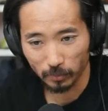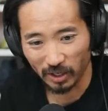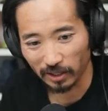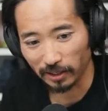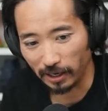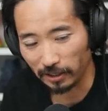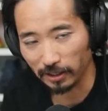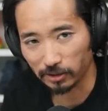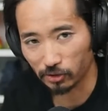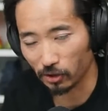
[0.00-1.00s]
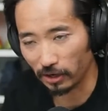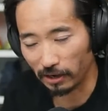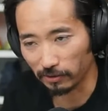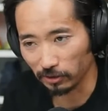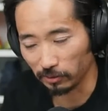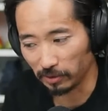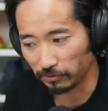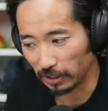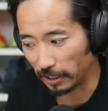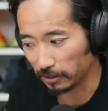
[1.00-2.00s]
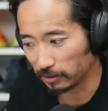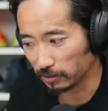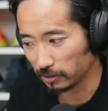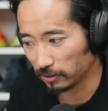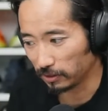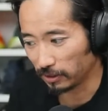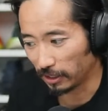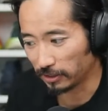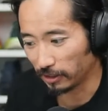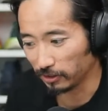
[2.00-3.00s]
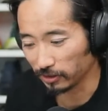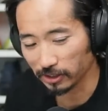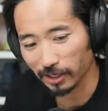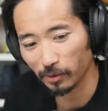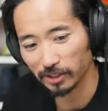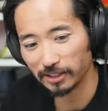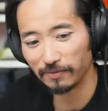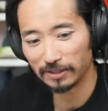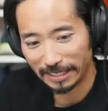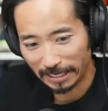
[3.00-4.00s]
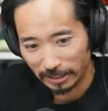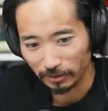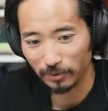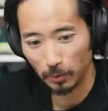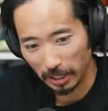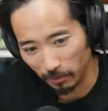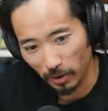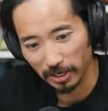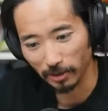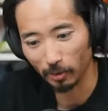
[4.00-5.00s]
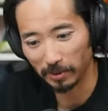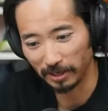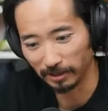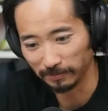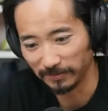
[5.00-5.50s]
But I like I like to start out a little bit flat, not downhill, because I want to save the downhill for when I'm ready to open up,